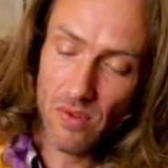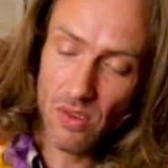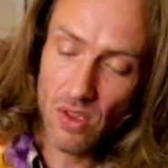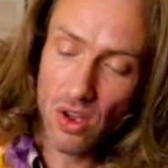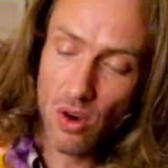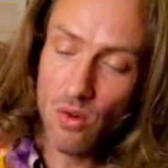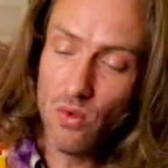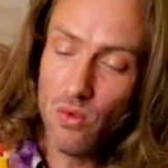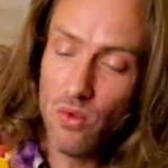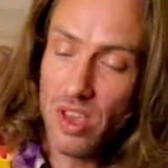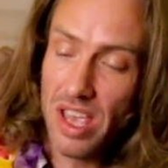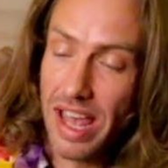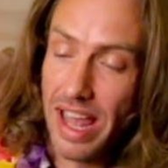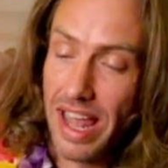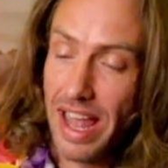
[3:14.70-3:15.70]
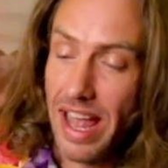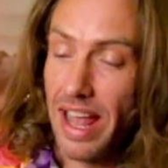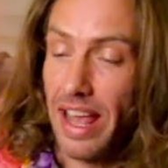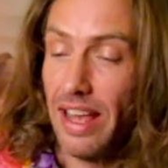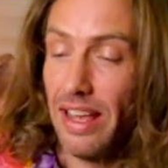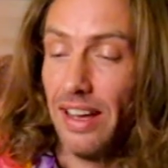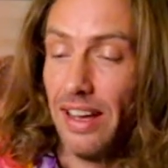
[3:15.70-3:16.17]
Oh yeah.
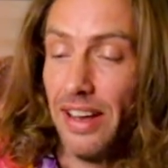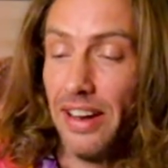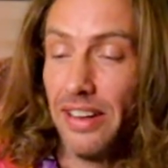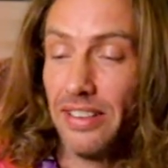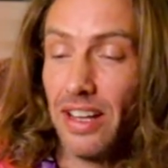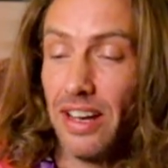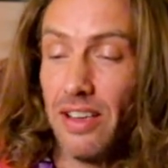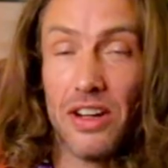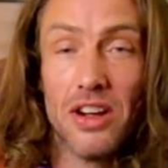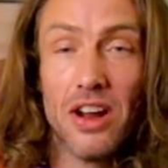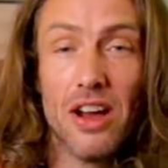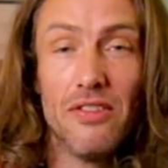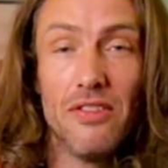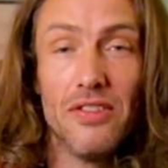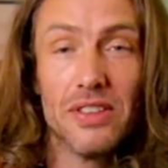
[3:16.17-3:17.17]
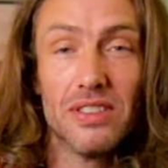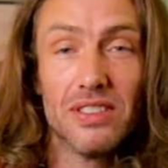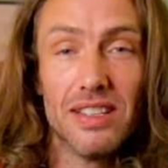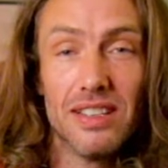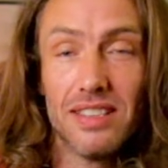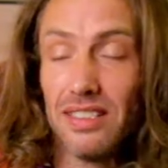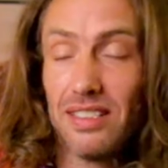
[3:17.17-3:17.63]
And I don't even know if you can see
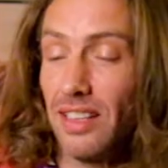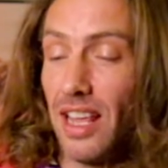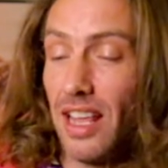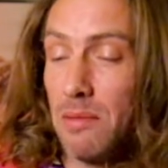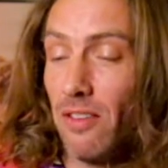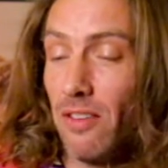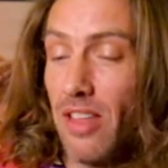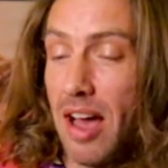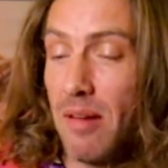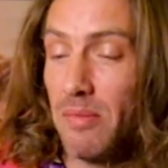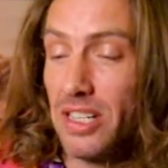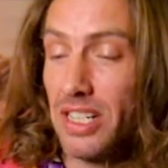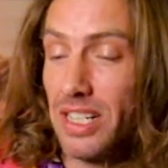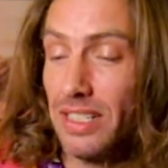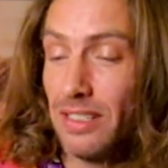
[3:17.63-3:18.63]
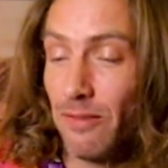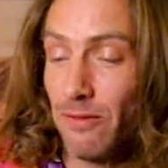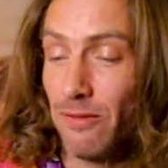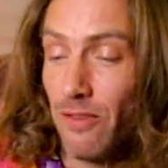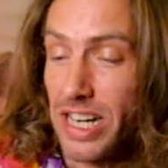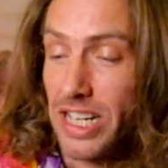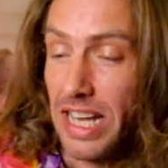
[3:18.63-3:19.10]
the steam off that, but she's a
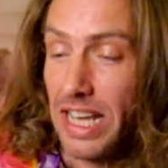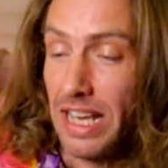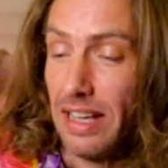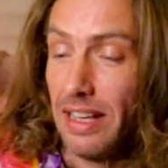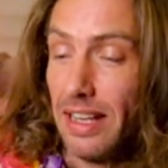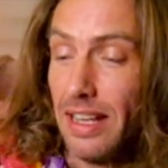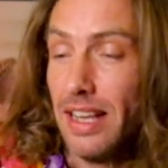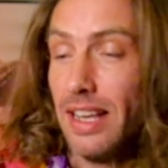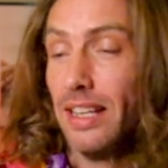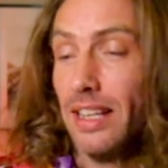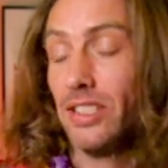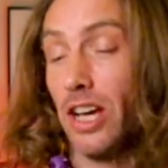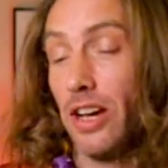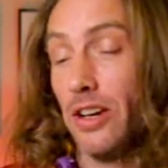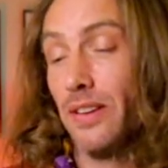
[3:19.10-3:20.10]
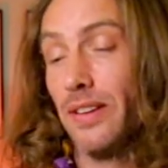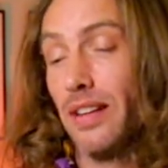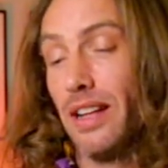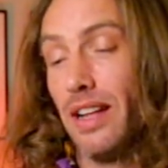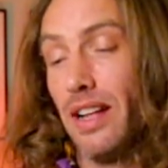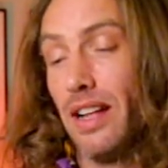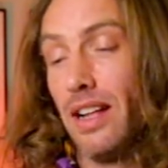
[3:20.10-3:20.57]
freshie. So,
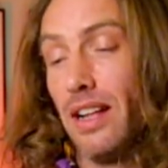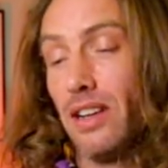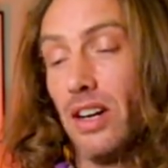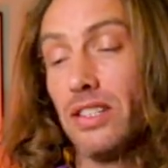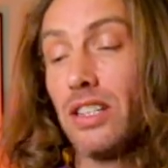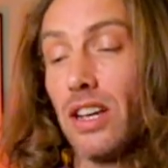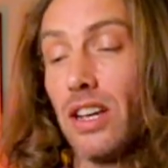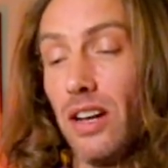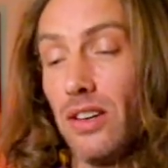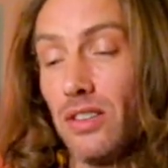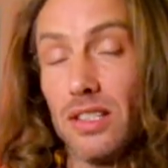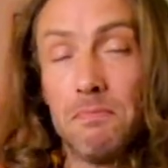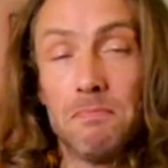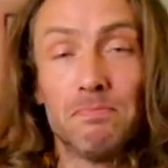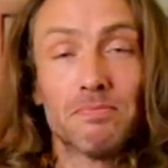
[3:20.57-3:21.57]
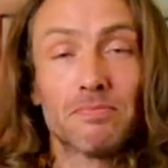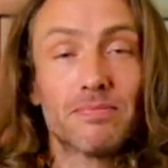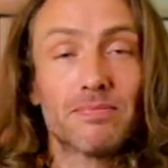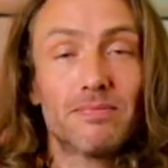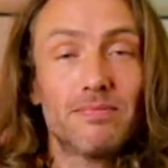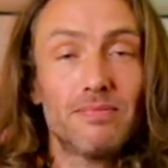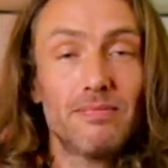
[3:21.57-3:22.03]
guys and girls,
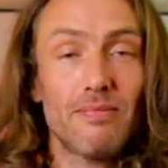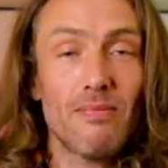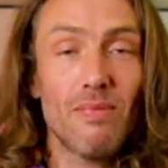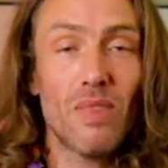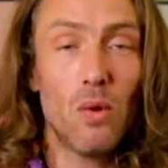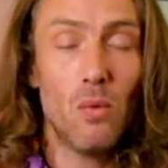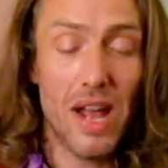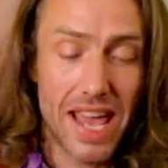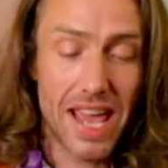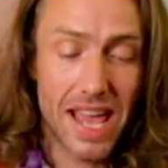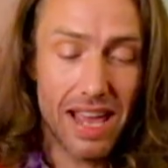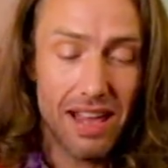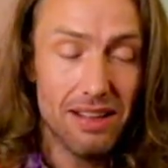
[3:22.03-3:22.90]
we're here.